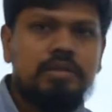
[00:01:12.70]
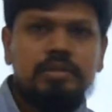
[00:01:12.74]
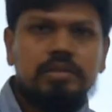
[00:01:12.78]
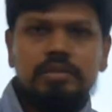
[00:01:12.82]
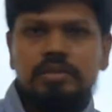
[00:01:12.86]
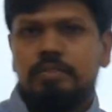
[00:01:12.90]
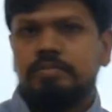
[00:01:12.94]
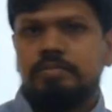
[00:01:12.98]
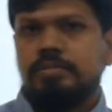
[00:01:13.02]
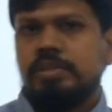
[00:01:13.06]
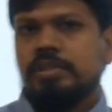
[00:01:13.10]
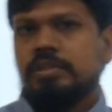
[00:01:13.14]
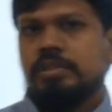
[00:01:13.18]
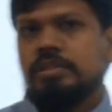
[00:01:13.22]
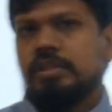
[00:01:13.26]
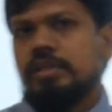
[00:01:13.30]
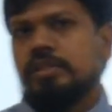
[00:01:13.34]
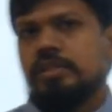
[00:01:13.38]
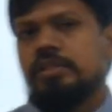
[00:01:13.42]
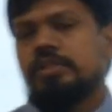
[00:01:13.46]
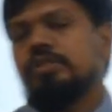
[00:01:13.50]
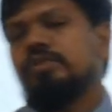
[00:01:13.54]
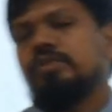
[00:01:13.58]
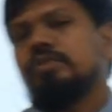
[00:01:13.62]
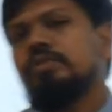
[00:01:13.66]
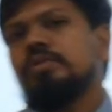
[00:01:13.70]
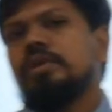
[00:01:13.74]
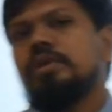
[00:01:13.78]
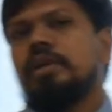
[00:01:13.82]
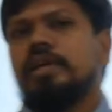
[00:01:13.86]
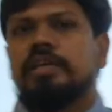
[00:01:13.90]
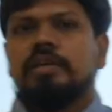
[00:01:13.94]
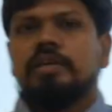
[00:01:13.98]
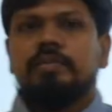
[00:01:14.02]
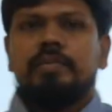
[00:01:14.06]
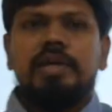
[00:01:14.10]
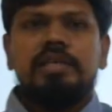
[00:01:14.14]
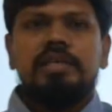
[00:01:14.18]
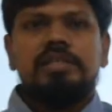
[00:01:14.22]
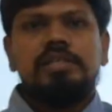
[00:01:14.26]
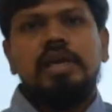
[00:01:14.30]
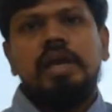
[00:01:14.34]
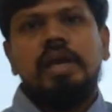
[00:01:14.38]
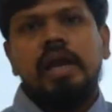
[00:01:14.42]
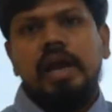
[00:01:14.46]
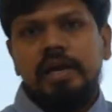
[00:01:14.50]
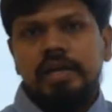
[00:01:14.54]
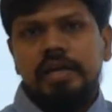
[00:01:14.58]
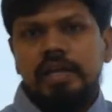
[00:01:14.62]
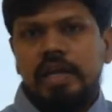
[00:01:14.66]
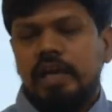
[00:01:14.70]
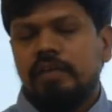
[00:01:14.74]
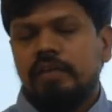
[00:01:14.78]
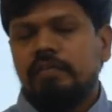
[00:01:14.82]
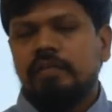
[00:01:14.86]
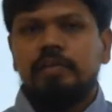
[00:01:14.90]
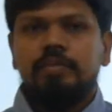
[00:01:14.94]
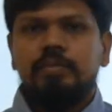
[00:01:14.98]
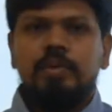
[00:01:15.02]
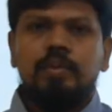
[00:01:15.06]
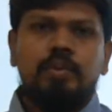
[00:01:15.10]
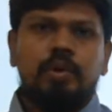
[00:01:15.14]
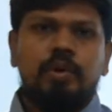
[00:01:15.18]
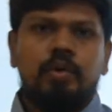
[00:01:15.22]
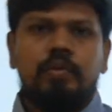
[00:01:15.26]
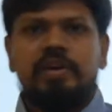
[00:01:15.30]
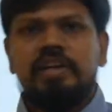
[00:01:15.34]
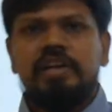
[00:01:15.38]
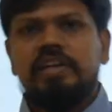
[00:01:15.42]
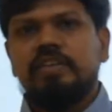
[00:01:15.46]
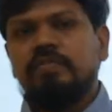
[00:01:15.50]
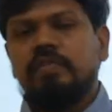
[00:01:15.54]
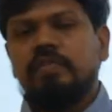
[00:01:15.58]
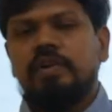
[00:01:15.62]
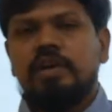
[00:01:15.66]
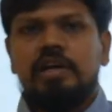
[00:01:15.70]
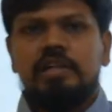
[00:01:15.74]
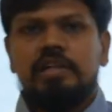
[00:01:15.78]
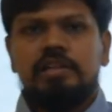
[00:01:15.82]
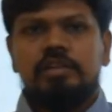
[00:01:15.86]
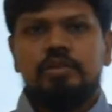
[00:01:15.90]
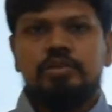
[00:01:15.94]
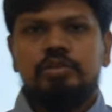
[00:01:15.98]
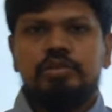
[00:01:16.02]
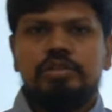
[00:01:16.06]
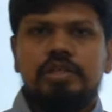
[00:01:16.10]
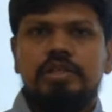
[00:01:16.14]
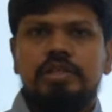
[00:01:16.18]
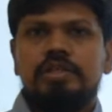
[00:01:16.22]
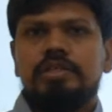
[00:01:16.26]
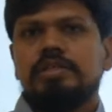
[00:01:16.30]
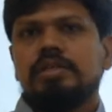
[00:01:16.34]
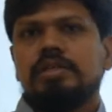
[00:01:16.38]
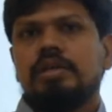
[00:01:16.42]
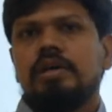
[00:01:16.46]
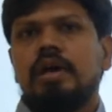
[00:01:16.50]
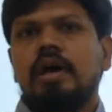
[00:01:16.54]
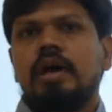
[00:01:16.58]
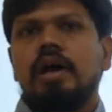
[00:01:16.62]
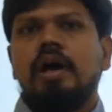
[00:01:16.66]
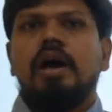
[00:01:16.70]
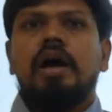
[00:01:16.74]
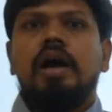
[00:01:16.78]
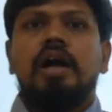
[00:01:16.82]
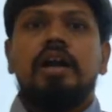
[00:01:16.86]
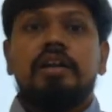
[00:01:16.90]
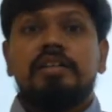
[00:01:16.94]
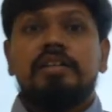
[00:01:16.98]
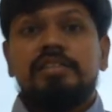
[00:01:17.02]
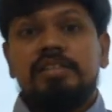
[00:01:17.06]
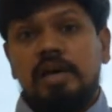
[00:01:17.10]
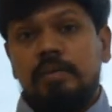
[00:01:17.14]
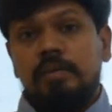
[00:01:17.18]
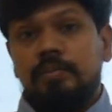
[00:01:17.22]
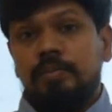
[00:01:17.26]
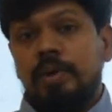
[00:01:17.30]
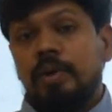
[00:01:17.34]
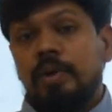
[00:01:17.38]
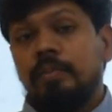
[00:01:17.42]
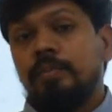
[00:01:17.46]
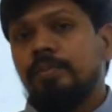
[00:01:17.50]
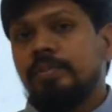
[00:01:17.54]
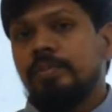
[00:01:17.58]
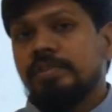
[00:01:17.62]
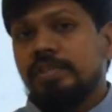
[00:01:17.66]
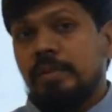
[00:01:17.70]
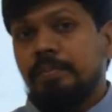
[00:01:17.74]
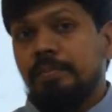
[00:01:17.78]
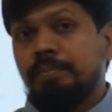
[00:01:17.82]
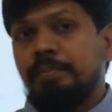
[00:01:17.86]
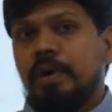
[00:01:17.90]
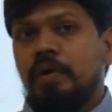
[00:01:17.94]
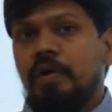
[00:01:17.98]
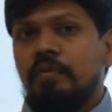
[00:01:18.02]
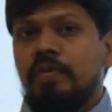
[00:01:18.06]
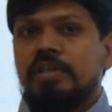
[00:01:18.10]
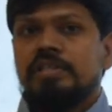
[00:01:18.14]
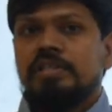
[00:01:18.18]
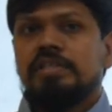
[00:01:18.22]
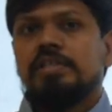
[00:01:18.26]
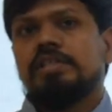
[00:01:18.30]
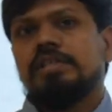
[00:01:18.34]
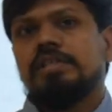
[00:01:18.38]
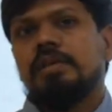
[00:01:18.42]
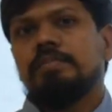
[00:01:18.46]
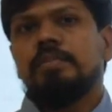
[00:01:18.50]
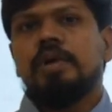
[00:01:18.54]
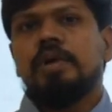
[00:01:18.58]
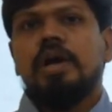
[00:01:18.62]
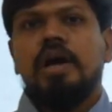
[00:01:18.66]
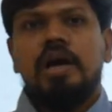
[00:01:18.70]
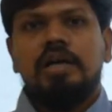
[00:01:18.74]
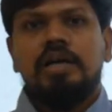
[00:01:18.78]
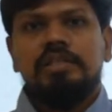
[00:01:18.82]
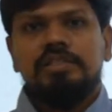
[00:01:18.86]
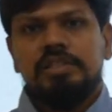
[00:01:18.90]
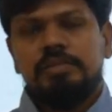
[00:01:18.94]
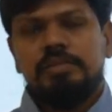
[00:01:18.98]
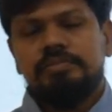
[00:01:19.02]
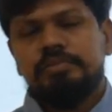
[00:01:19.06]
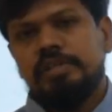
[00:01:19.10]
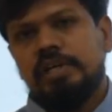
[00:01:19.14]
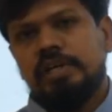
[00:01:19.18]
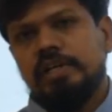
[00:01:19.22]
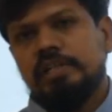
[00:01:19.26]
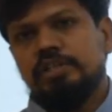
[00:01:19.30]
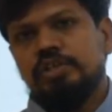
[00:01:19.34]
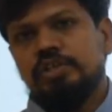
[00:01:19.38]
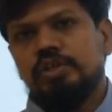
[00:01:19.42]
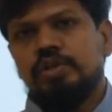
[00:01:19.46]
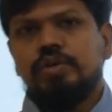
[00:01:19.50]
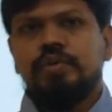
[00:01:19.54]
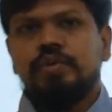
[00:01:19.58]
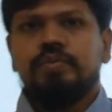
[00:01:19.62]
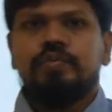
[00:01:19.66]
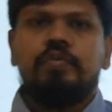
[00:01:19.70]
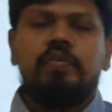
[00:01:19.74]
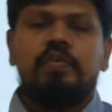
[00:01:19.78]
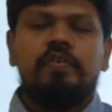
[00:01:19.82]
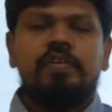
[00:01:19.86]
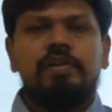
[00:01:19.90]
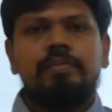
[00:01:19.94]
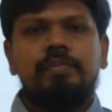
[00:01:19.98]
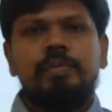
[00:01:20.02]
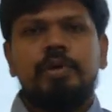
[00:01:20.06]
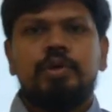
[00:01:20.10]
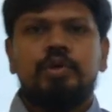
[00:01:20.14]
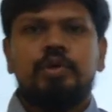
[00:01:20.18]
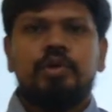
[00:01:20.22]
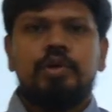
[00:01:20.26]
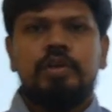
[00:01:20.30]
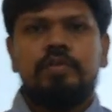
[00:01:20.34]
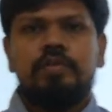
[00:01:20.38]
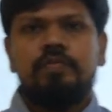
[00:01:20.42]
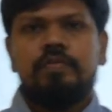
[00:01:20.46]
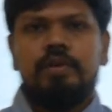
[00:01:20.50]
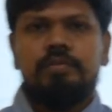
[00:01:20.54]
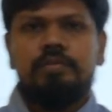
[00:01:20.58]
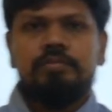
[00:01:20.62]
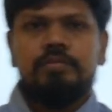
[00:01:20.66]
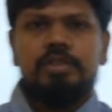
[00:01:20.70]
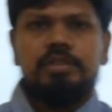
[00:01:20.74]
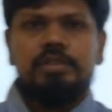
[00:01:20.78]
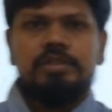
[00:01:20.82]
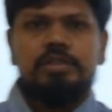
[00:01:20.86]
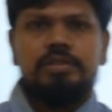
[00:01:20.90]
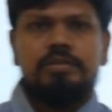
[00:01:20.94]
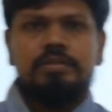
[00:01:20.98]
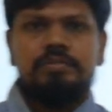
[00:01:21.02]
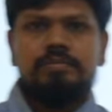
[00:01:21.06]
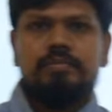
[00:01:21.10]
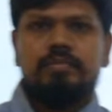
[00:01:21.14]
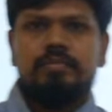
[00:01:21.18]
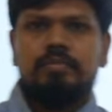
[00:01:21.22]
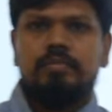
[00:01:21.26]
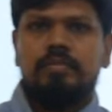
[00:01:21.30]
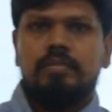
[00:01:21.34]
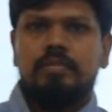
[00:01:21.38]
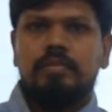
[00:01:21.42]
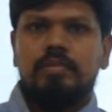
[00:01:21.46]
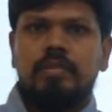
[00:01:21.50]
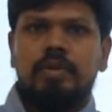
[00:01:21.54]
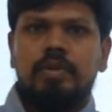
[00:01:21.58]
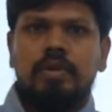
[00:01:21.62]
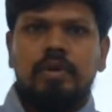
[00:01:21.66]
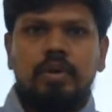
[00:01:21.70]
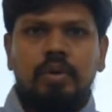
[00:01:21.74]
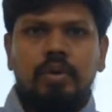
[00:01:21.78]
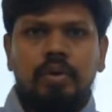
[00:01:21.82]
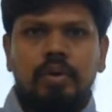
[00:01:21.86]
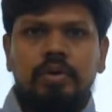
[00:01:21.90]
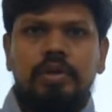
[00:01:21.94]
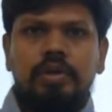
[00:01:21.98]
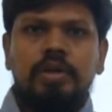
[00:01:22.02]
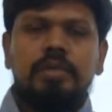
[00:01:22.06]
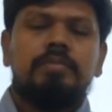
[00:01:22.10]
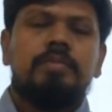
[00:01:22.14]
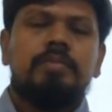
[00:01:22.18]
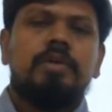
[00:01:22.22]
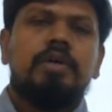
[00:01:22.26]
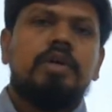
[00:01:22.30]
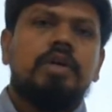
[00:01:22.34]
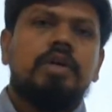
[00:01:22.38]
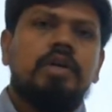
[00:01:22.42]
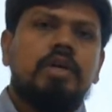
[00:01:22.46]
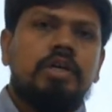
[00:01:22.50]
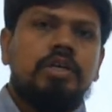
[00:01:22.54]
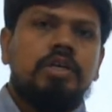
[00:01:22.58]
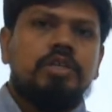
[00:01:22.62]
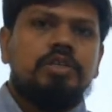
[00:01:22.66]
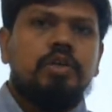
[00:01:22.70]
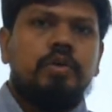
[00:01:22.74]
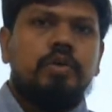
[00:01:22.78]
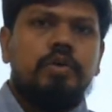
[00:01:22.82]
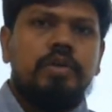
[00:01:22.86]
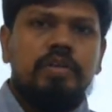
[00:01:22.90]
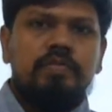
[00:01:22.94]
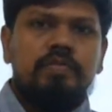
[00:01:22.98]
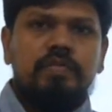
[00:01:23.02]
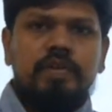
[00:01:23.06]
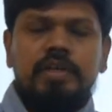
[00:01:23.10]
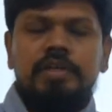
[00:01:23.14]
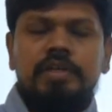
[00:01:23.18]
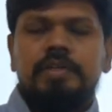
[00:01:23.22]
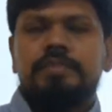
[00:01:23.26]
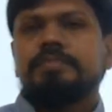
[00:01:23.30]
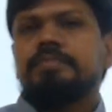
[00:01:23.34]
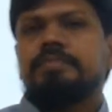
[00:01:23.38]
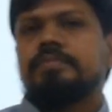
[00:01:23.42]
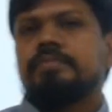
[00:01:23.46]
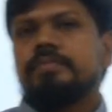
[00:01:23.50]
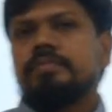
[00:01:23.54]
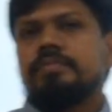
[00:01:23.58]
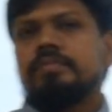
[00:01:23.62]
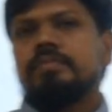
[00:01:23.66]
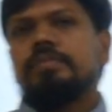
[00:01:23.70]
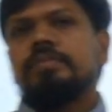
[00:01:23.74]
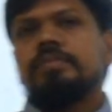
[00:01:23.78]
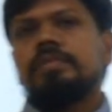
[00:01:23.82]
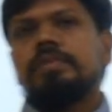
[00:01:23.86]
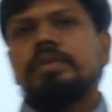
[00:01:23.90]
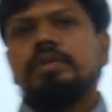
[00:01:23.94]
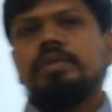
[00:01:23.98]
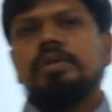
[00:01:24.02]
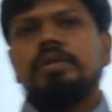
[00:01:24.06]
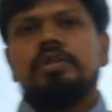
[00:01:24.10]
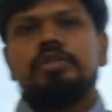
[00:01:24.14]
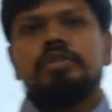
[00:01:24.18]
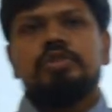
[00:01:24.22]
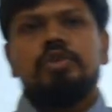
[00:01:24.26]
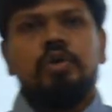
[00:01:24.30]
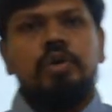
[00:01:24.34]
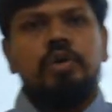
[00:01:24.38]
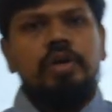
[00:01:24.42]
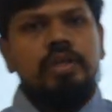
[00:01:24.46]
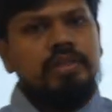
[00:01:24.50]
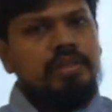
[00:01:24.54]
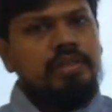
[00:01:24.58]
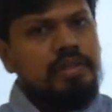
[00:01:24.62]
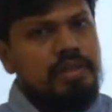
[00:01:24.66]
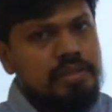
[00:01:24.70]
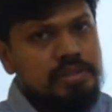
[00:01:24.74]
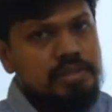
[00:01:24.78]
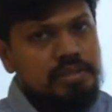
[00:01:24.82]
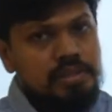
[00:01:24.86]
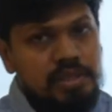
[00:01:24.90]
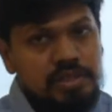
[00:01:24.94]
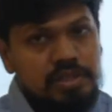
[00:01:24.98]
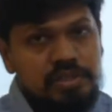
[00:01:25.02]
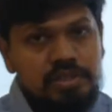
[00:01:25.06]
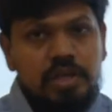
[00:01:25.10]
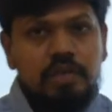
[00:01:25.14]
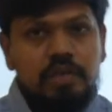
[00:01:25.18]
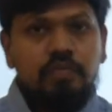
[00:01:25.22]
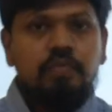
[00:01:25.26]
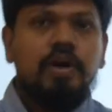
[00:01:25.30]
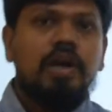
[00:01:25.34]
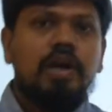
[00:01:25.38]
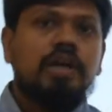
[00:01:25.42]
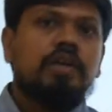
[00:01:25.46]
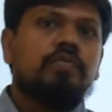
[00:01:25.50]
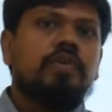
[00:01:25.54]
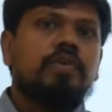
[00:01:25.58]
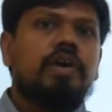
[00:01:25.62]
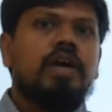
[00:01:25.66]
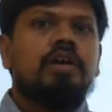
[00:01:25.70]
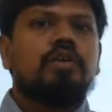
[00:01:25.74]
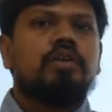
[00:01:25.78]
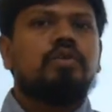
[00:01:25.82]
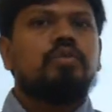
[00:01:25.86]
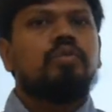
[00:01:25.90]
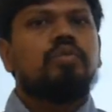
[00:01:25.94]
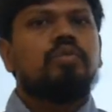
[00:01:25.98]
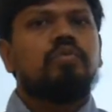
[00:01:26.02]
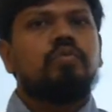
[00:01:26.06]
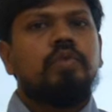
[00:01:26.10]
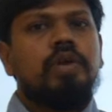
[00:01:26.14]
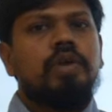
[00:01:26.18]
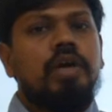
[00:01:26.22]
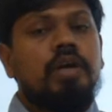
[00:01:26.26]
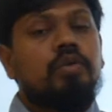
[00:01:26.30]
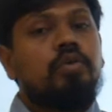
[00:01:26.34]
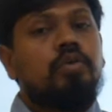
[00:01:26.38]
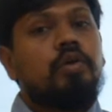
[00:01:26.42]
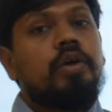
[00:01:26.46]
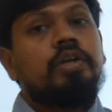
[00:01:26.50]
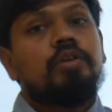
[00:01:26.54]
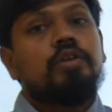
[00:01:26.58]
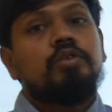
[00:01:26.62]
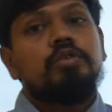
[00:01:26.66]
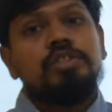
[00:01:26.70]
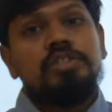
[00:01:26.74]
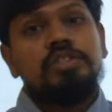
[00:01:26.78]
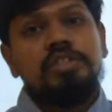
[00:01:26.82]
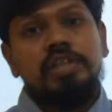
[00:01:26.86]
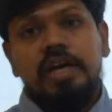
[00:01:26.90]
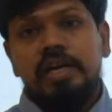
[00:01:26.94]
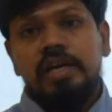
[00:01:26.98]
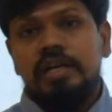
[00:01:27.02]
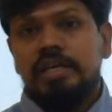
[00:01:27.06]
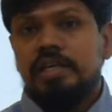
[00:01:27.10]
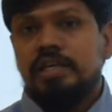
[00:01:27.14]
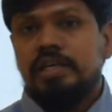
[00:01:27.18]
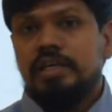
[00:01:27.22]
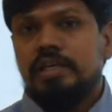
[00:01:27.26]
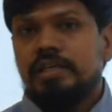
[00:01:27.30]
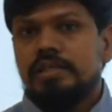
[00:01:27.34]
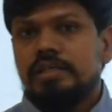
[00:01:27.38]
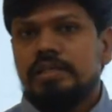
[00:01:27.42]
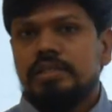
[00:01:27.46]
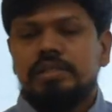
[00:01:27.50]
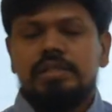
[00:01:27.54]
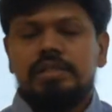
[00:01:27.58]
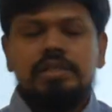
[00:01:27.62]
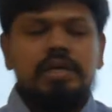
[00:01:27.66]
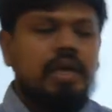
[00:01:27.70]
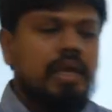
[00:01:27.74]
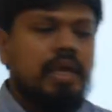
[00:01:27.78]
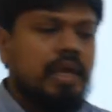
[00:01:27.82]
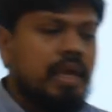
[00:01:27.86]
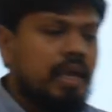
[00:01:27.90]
subjects also, like basic idea I will be providing for all those things, and some power system concepts also we will be knowing from this. Okay, so anyway, so in this session what we are going to study is a